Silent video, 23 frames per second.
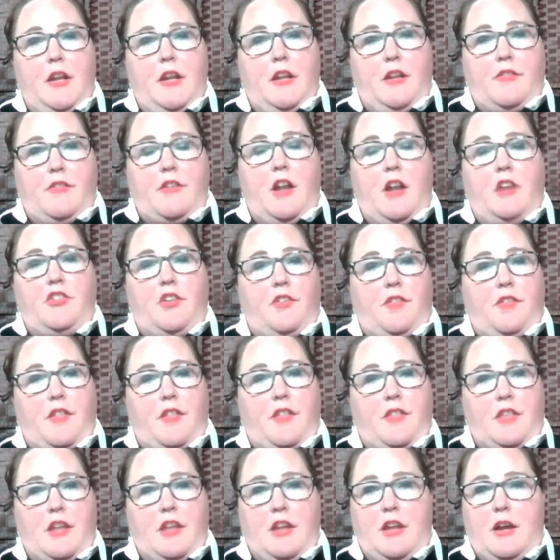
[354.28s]
it's not just
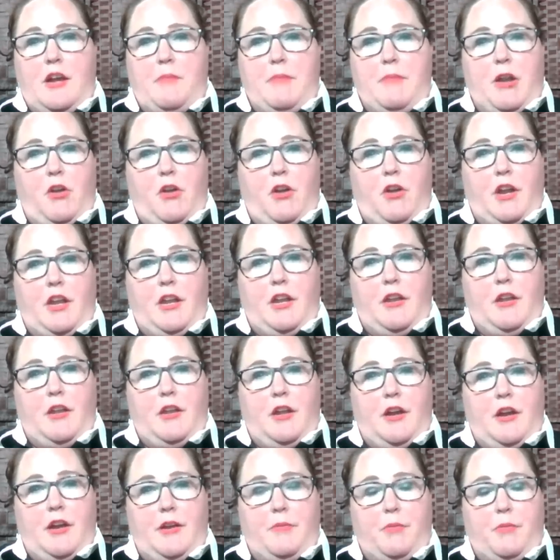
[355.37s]
that the
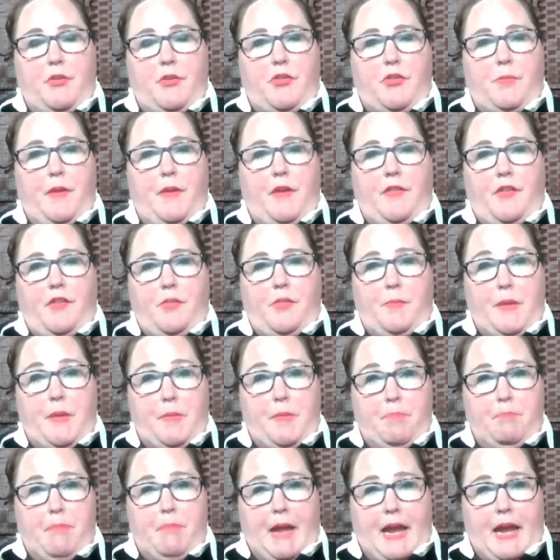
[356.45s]
American response has
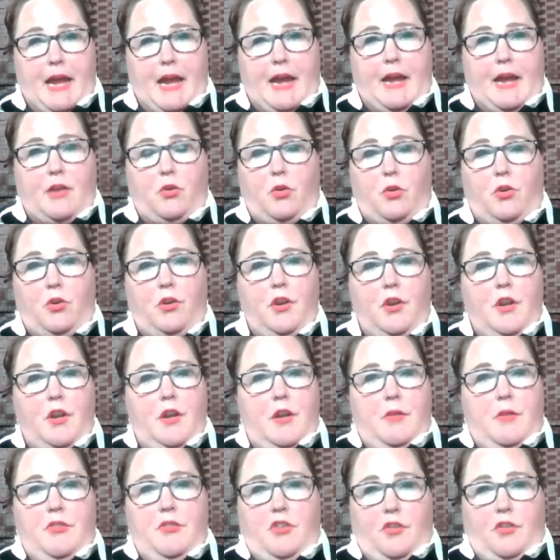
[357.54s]
been bad or
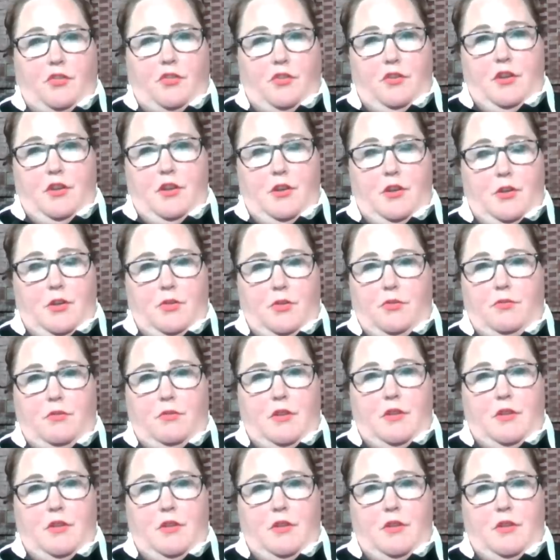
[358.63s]
just, you know,